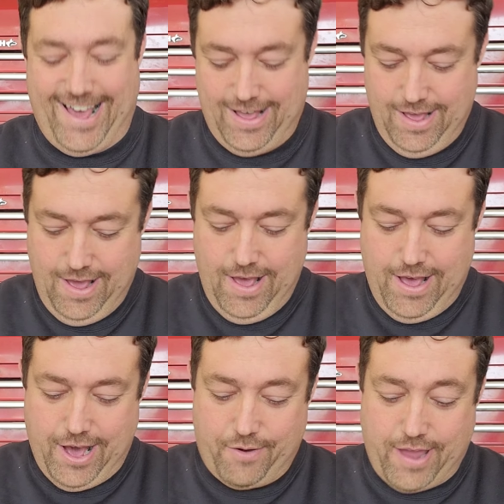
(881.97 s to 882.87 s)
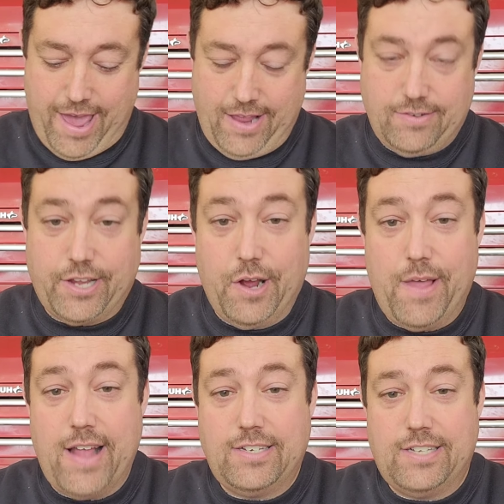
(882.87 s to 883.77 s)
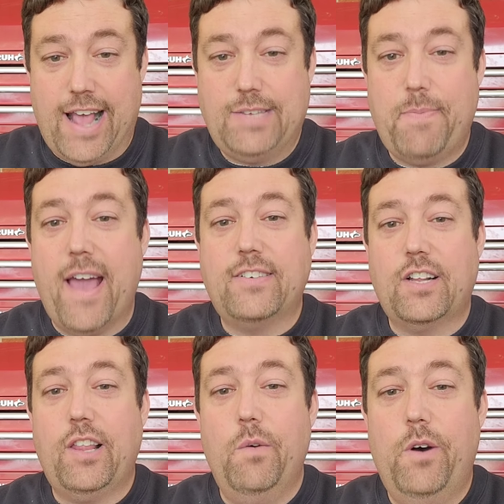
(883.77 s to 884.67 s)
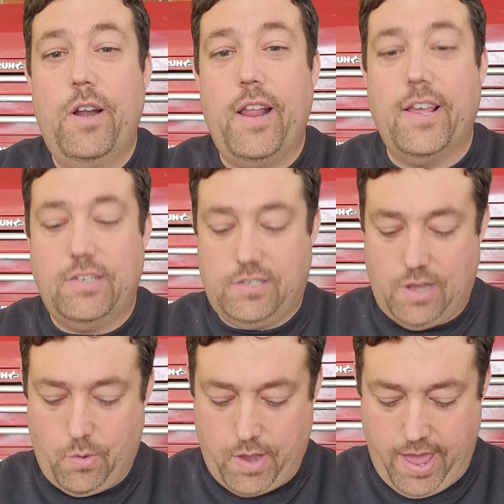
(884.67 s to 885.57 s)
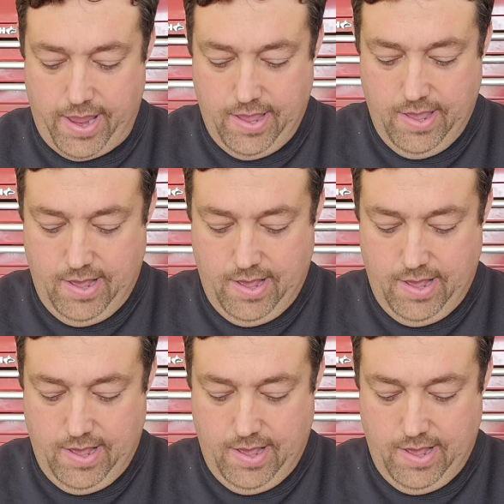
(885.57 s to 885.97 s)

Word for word: yeah. Okay. So that's that's basically what it is. Okay.